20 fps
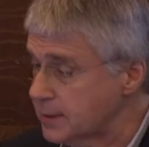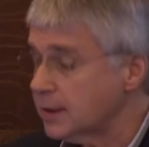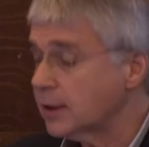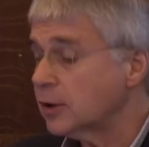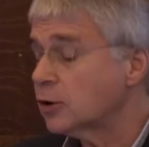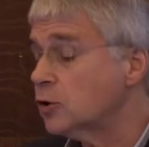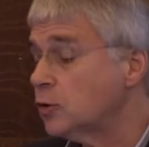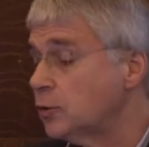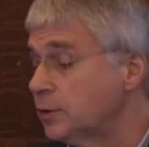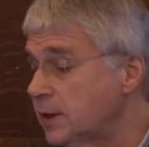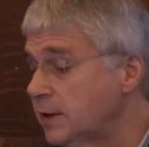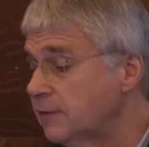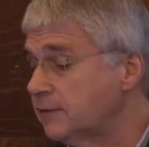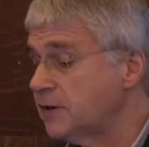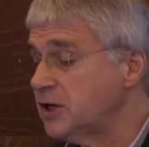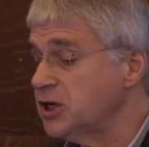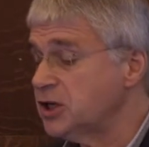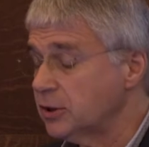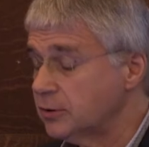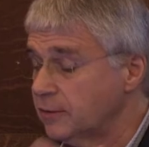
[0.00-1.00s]
including
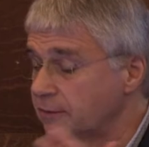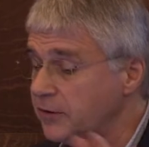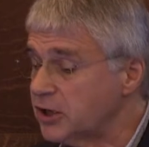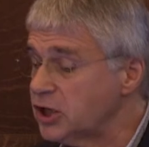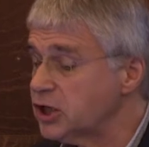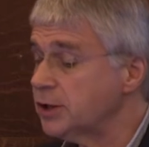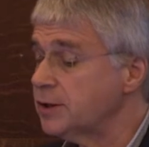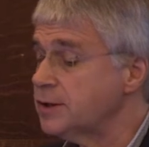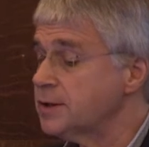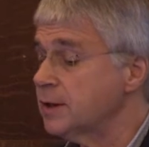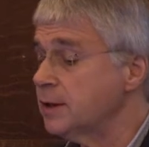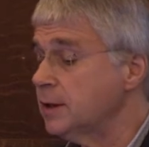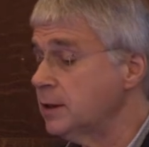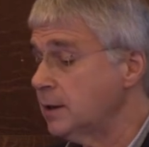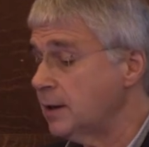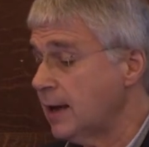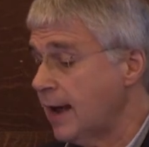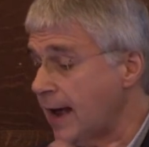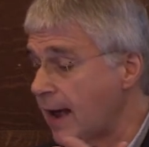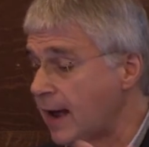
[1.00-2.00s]
fish
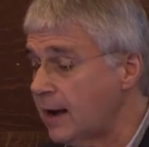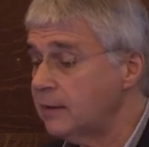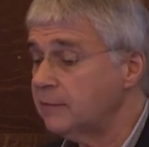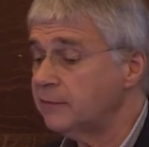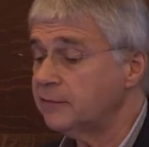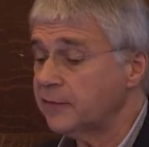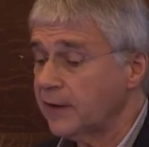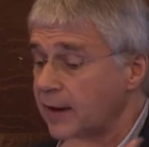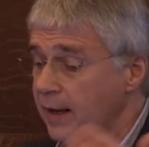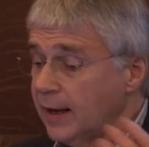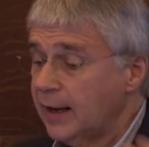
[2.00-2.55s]
efficiency, health,